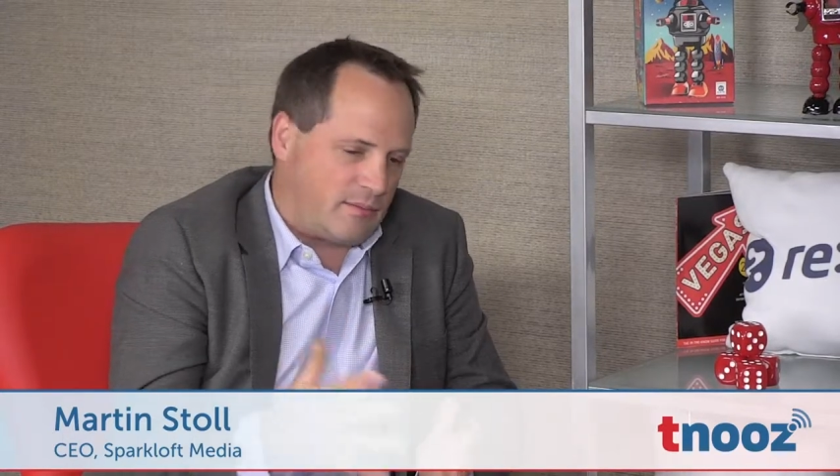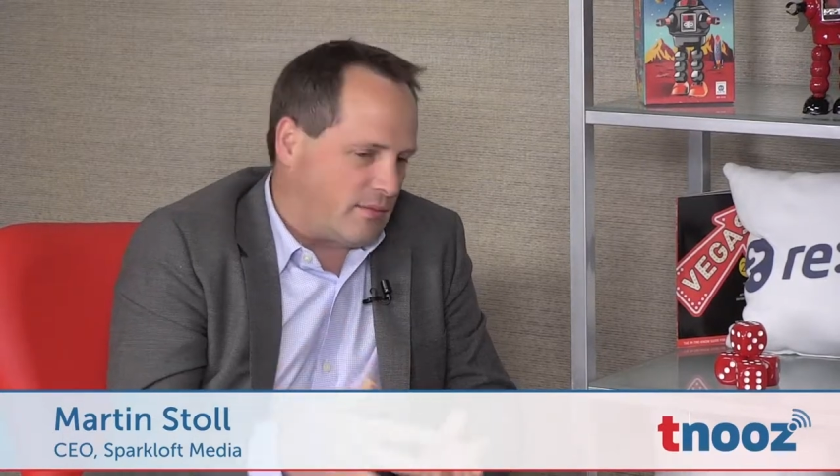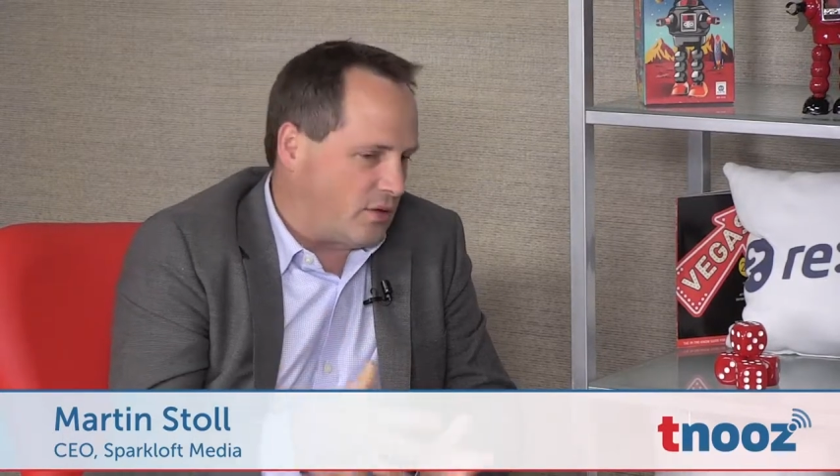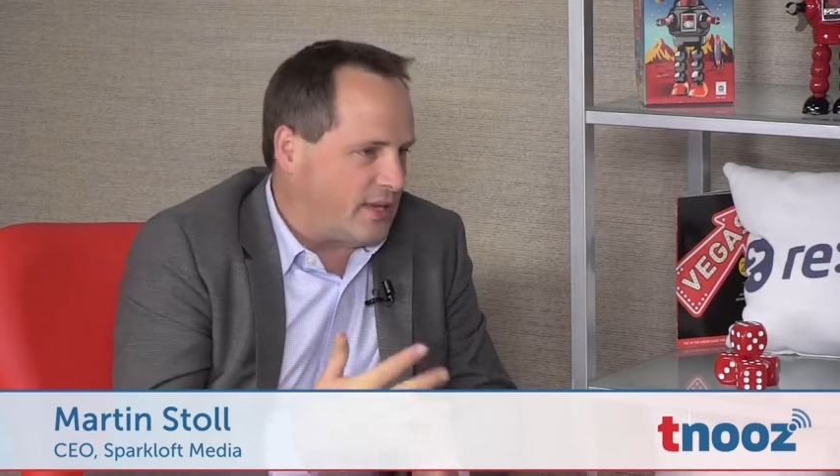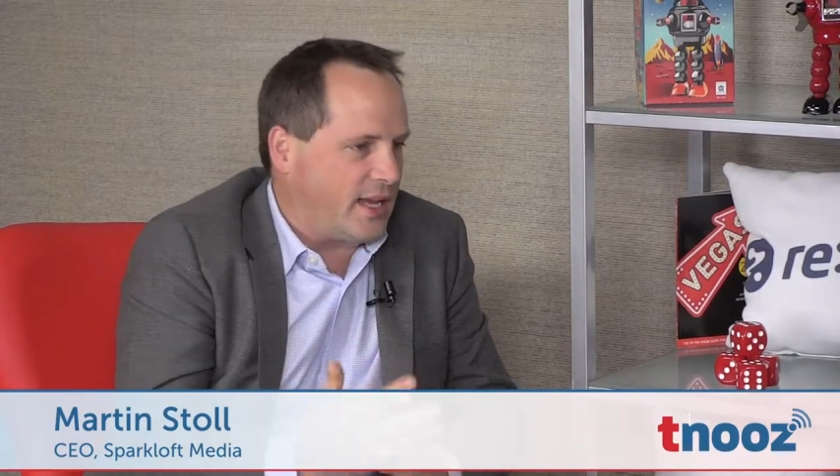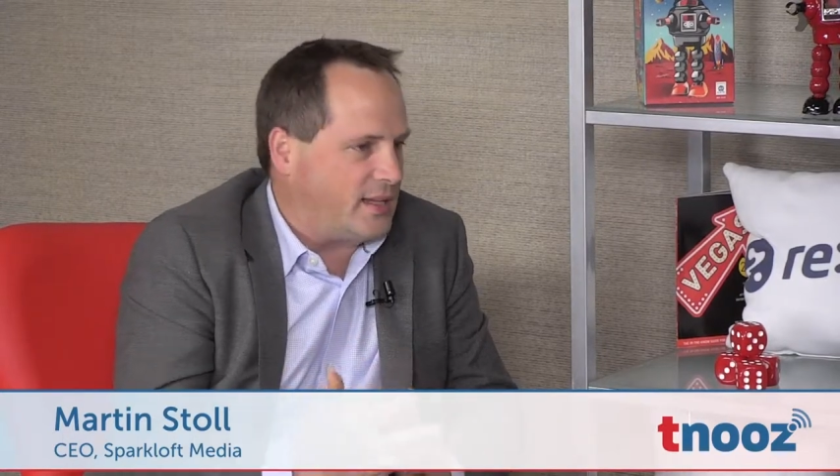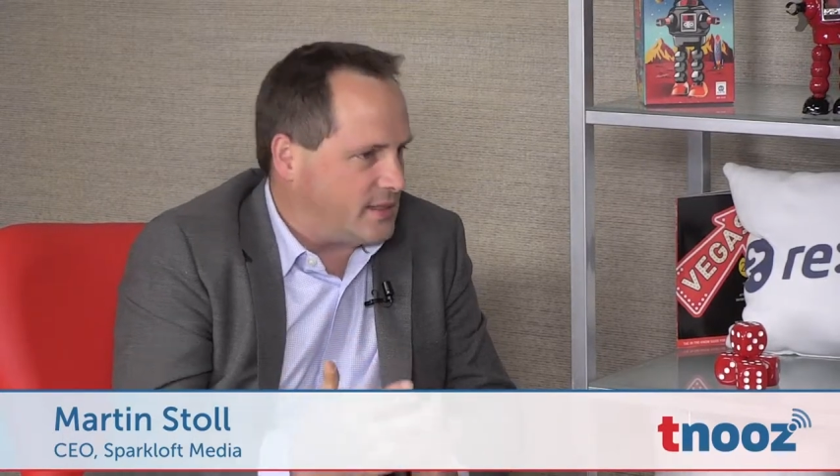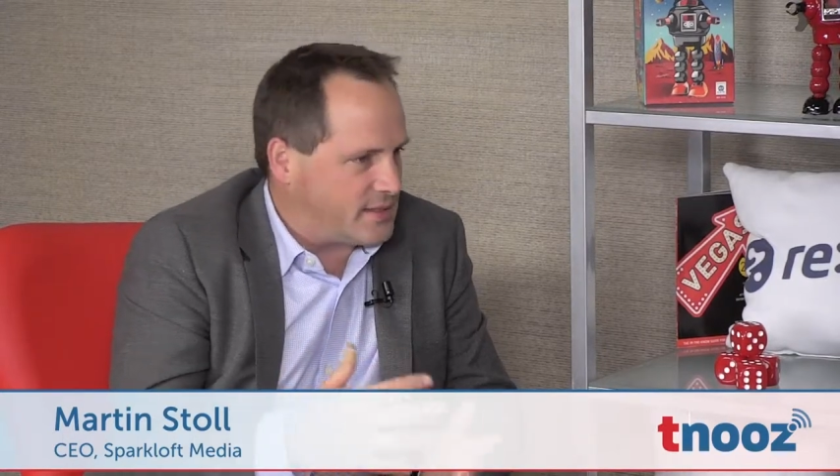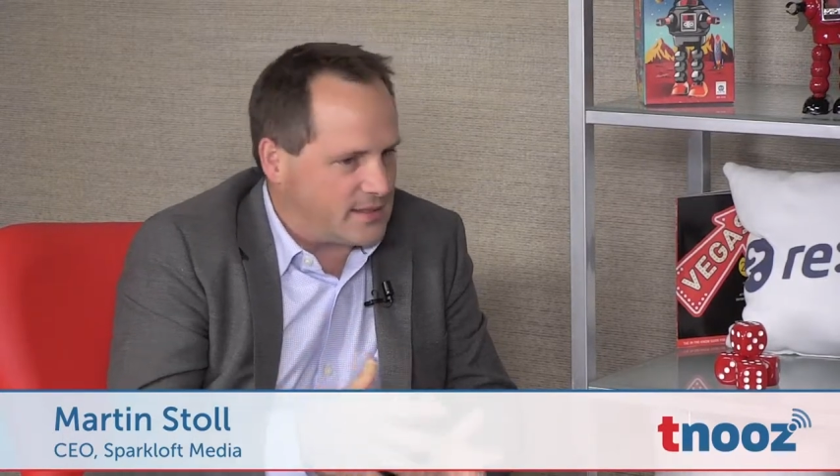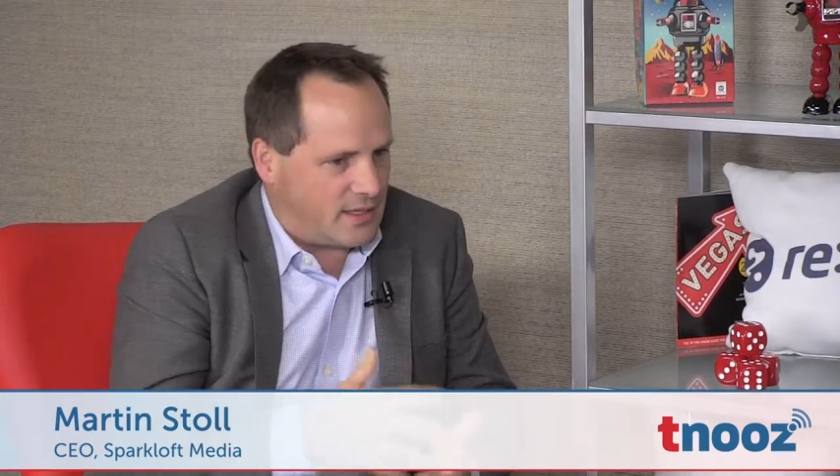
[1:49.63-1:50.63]

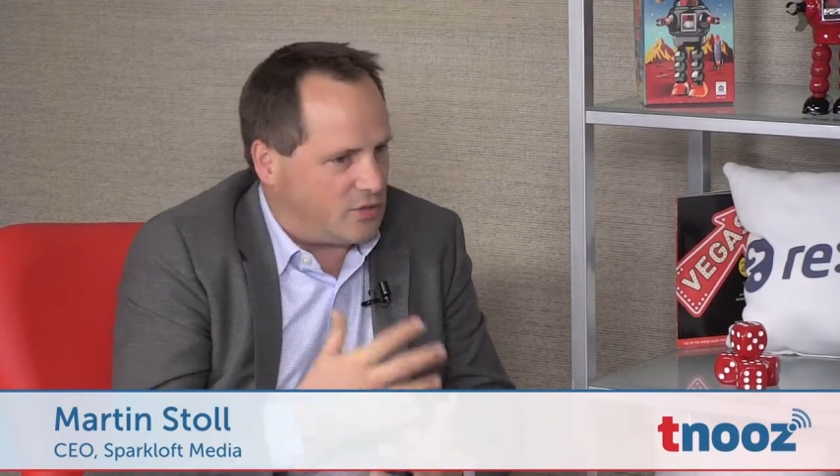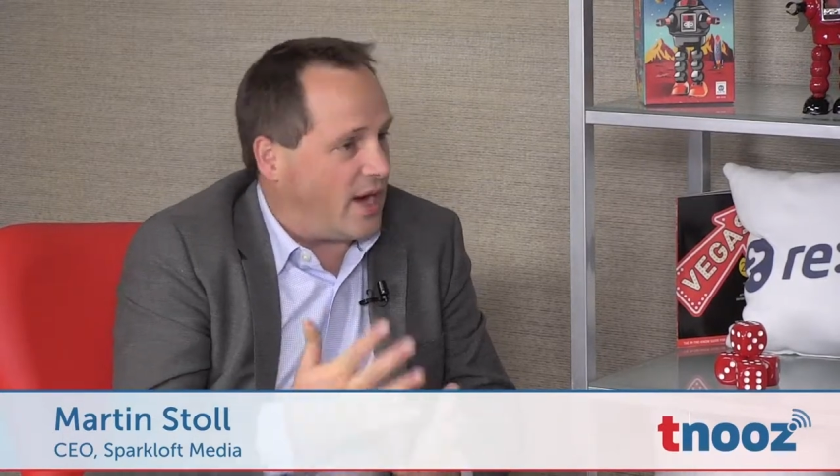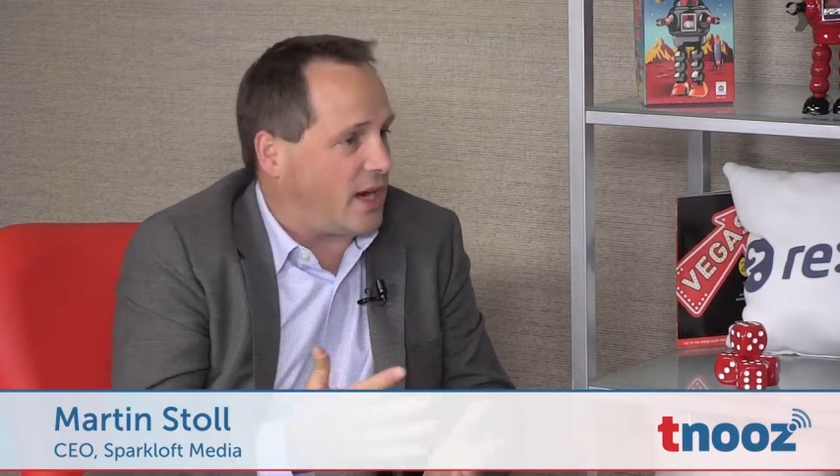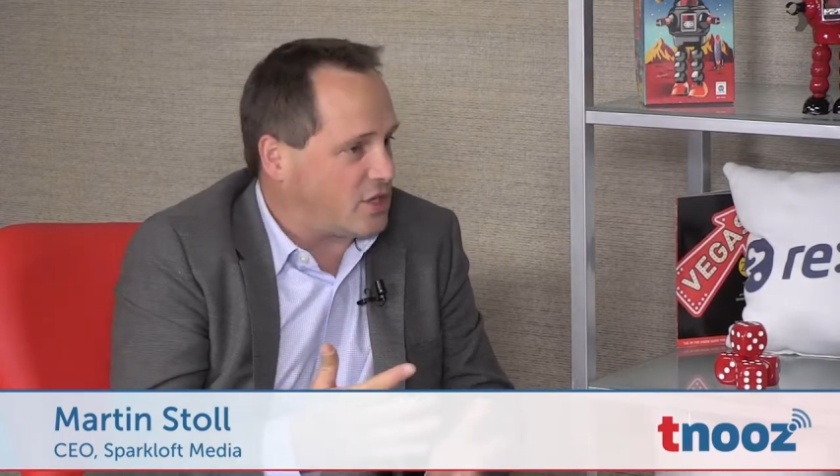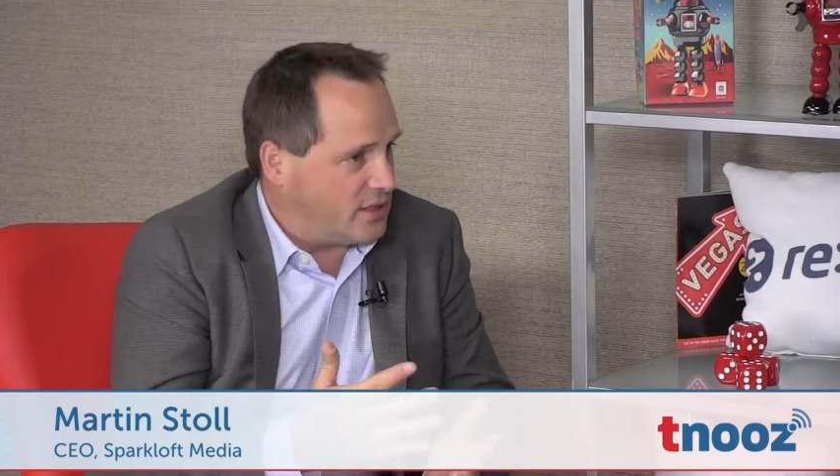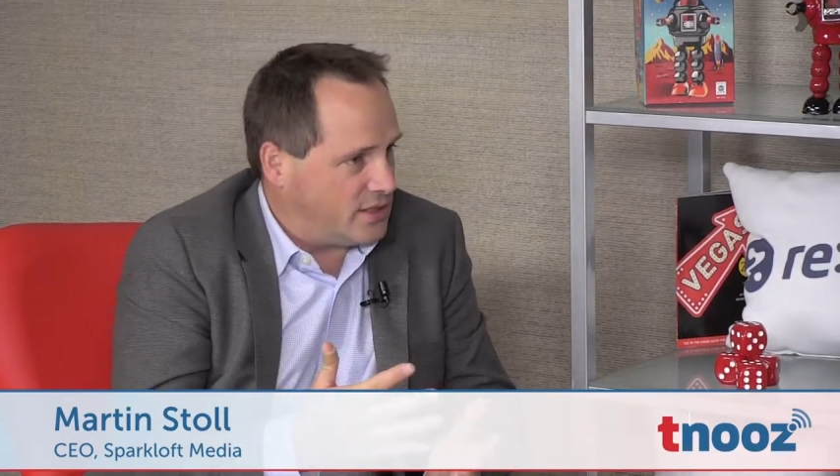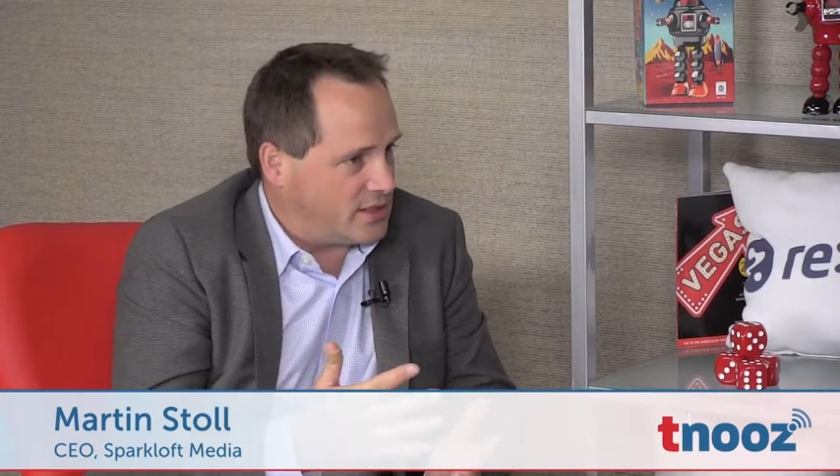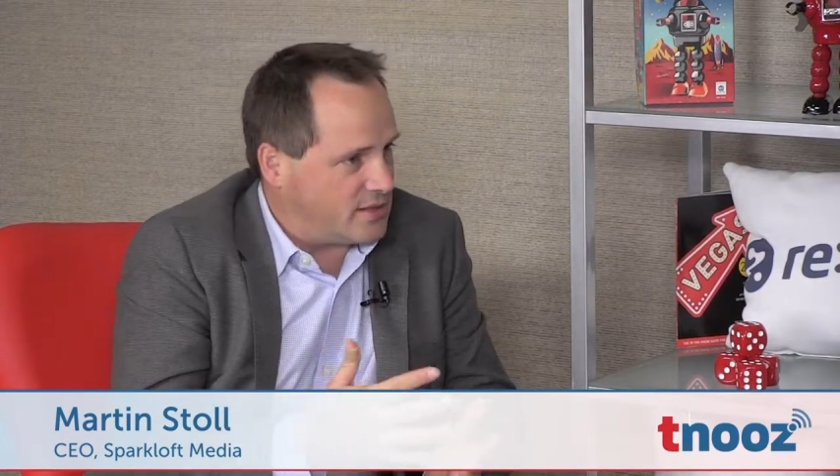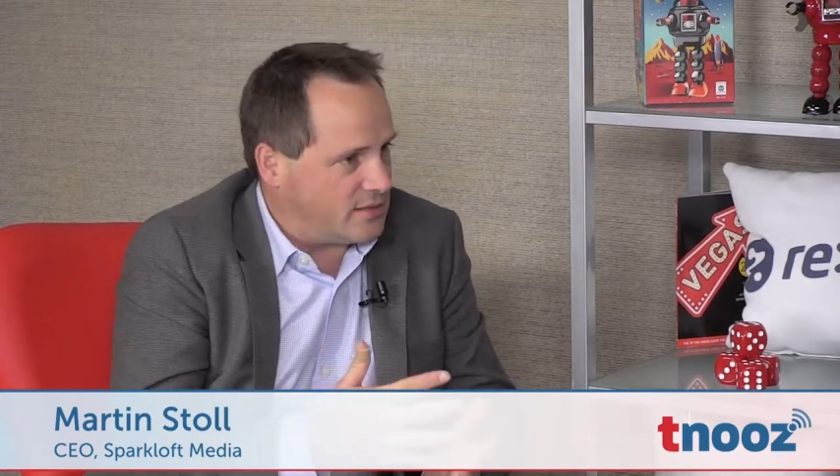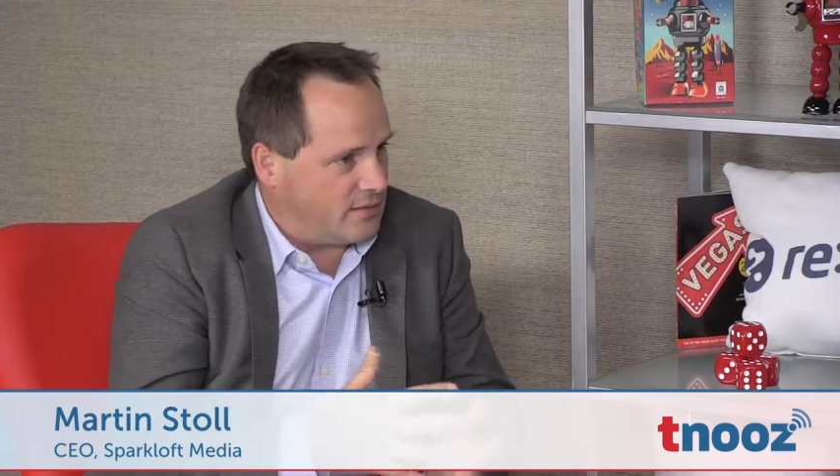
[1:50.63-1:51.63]
hotels, attractions,